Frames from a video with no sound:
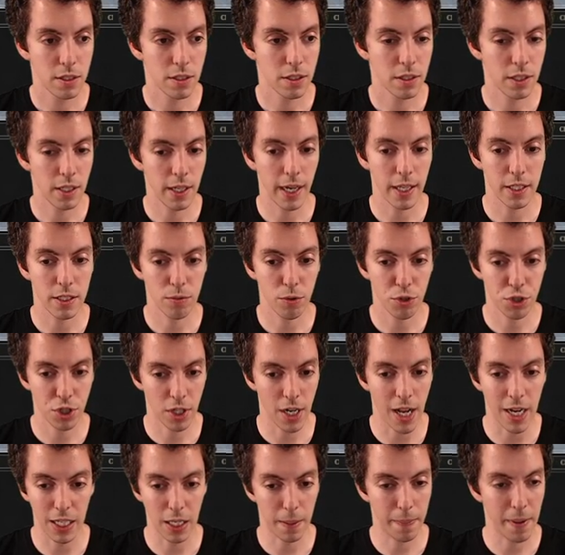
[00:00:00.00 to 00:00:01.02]
All right. So we're
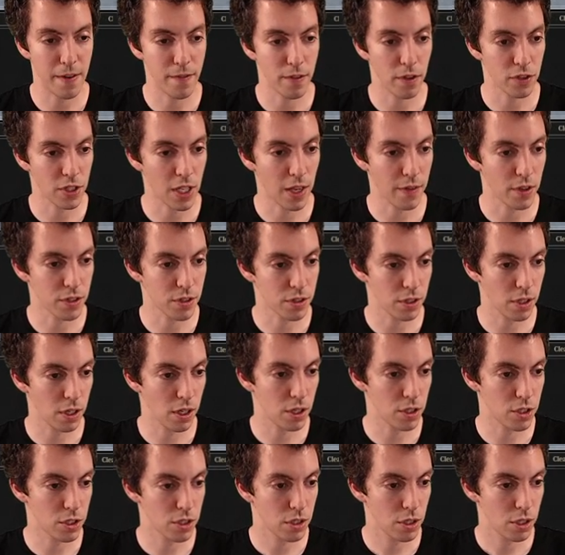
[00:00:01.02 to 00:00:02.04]
not gonna pay for this, obviously,
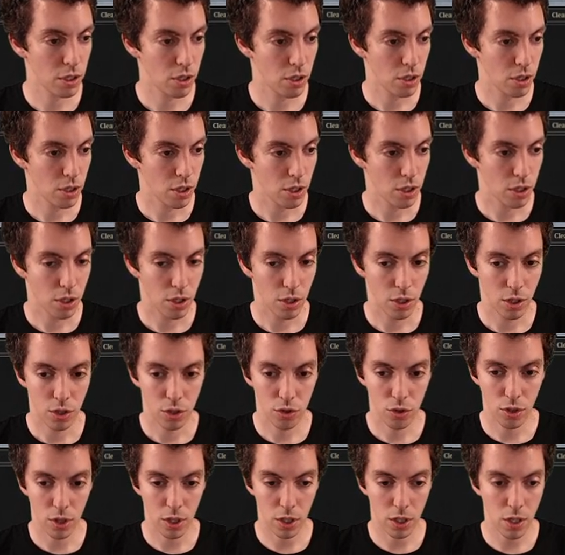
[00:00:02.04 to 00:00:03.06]
and just
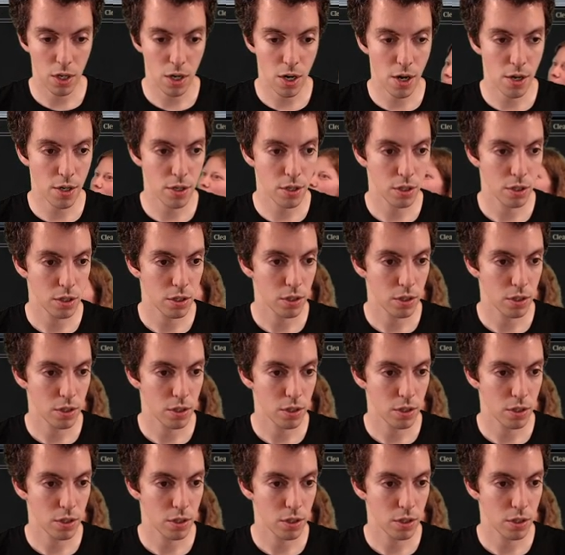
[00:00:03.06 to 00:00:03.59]
draw a card.